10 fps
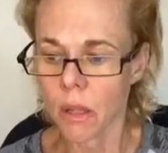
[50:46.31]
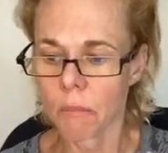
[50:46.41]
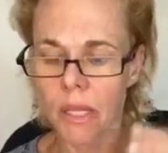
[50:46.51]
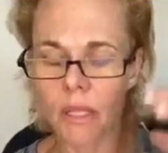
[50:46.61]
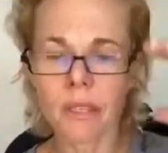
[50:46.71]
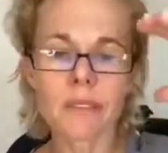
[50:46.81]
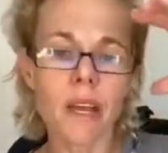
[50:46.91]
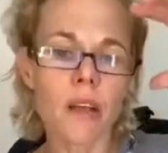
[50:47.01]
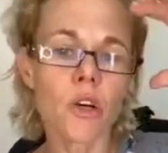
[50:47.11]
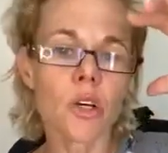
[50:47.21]
because
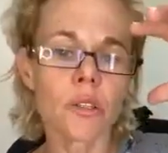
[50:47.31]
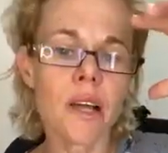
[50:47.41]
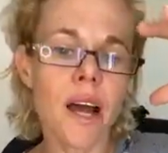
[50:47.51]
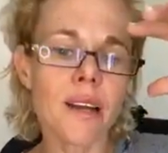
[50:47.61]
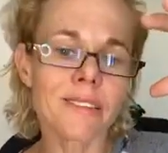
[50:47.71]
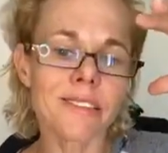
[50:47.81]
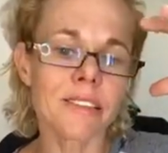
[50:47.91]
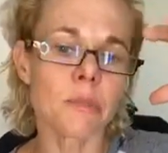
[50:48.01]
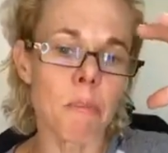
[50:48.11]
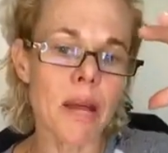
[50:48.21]
I could not
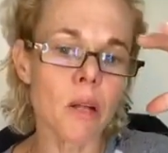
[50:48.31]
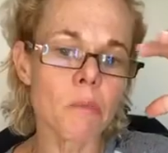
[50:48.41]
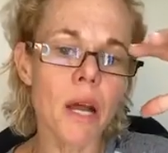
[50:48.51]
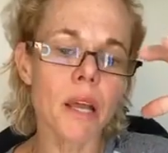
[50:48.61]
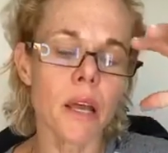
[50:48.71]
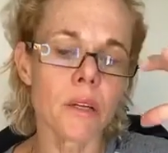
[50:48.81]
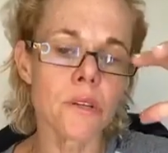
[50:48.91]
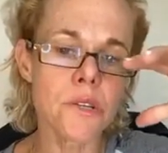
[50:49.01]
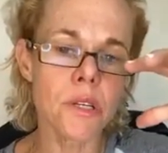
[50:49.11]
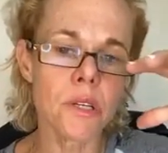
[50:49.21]
expel my
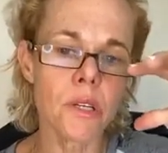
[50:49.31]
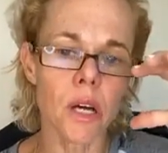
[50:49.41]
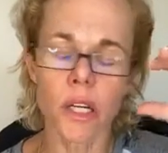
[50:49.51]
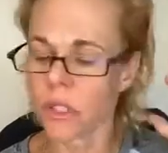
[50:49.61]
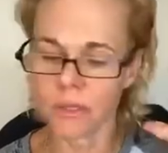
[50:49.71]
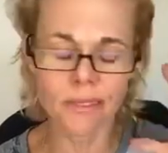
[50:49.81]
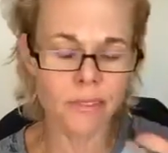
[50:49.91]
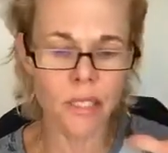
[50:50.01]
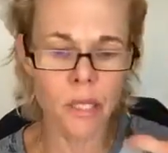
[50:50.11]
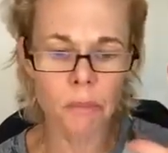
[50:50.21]
energy, I couldn't
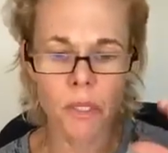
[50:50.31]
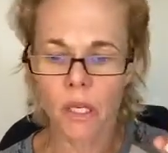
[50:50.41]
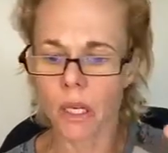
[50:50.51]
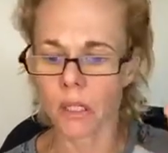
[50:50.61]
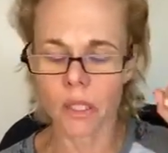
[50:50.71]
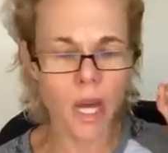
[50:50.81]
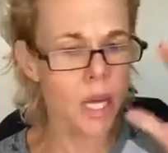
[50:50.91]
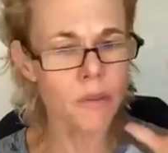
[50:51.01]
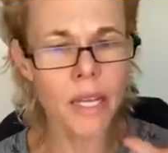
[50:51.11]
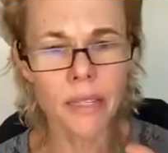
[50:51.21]
sleep, a
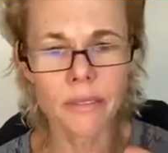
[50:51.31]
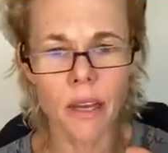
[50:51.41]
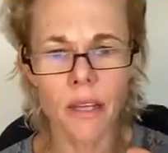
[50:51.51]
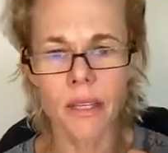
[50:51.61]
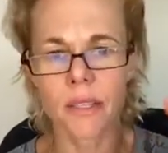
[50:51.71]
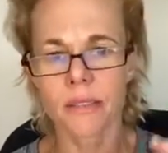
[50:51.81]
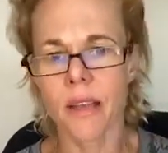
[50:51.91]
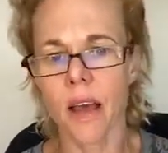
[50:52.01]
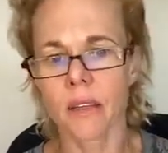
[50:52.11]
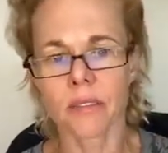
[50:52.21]
lot of anxiety
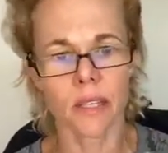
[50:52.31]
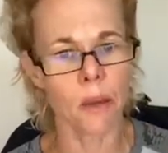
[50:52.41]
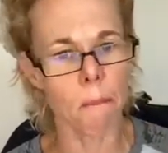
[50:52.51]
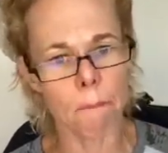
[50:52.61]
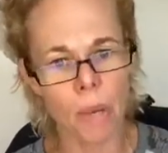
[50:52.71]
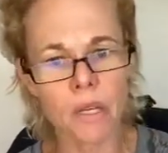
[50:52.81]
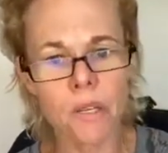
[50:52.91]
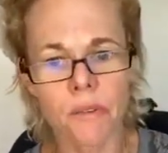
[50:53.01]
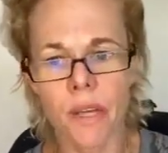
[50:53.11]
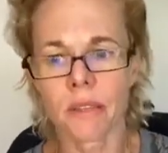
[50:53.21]
attacks, like a bunch
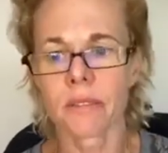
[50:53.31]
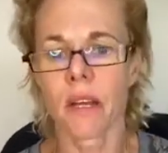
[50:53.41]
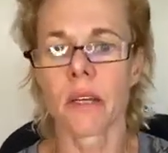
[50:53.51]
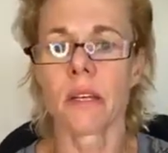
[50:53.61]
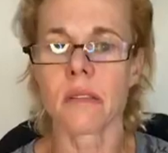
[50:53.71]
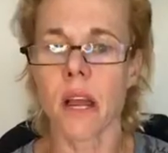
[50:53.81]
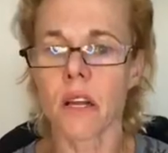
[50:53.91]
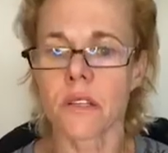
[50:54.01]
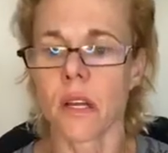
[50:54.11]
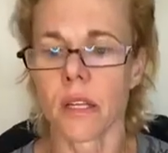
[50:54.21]
of anxiety
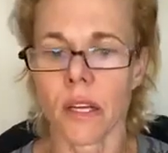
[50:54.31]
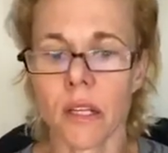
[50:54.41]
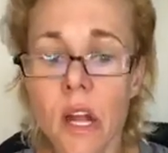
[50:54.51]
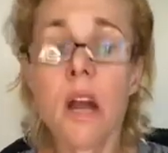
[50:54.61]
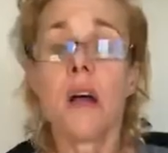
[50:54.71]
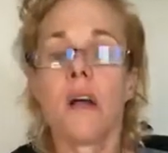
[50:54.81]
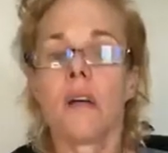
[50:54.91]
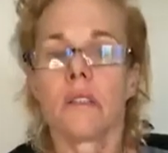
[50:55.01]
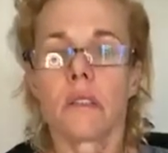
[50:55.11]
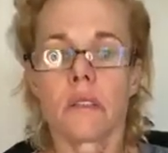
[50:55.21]
attacks, and like,
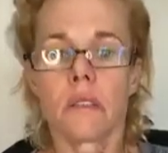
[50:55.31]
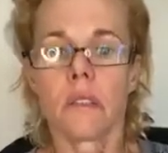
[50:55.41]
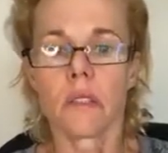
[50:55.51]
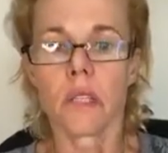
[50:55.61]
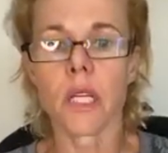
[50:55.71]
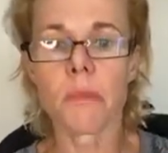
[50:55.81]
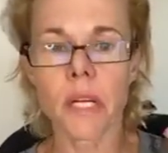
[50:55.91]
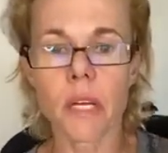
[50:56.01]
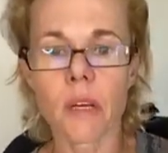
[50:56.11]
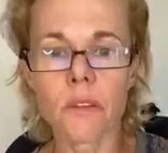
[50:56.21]

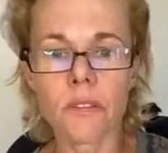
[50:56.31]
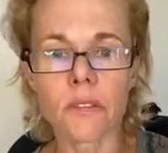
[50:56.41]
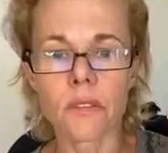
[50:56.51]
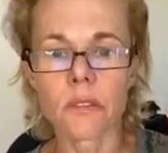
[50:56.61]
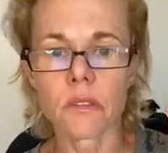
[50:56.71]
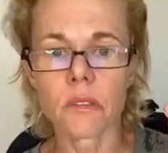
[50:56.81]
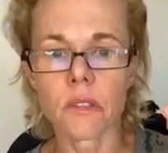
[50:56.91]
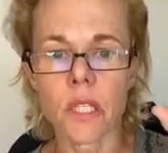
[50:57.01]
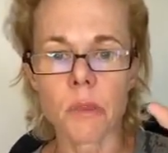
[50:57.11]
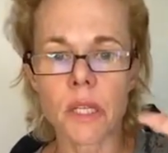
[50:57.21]
anybody else
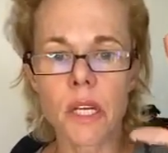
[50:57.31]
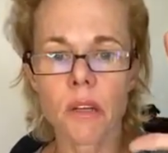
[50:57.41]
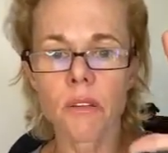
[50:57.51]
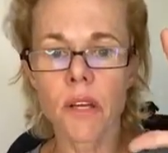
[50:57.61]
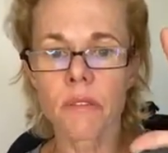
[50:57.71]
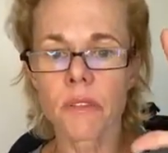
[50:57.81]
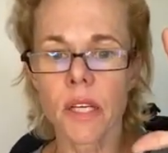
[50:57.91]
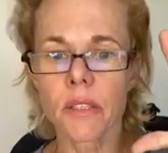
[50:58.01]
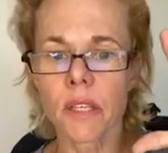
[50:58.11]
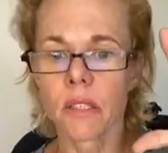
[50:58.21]
have
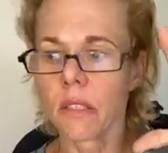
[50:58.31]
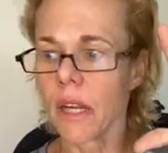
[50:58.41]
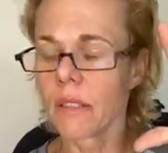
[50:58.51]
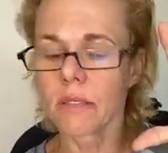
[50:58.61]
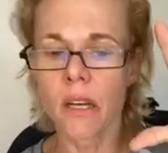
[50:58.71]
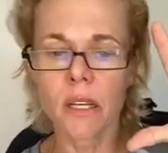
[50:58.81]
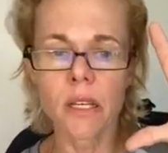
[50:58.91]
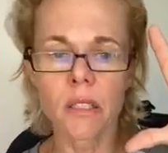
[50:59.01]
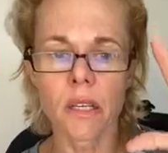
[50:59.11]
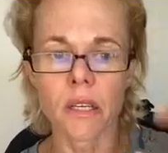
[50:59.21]
like that
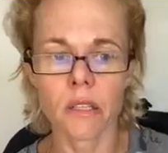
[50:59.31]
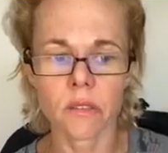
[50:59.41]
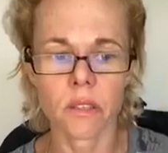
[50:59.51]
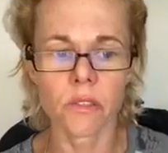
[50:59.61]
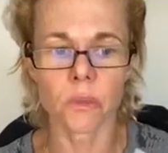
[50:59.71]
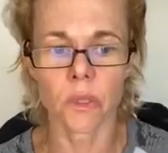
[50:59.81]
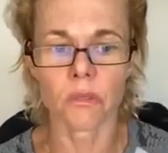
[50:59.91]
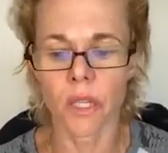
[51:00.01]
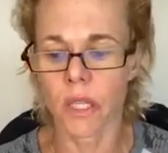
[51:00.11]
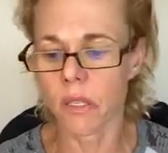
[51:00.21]
anxiety, like this
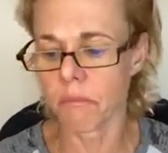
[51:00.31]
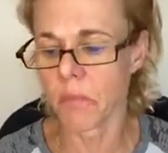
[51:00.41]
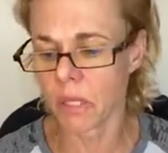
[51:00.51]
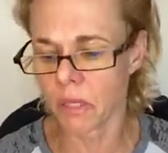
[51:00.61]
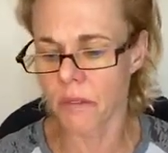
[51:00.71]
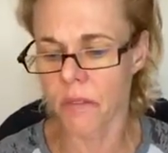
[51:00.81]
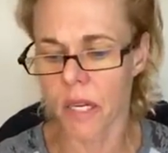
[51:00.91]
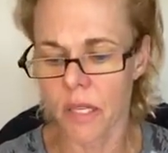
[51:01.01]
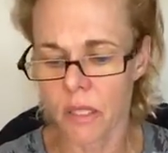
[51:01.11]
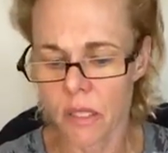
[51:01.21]
one, ready? Middle of the
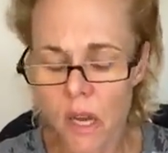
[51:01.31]
night,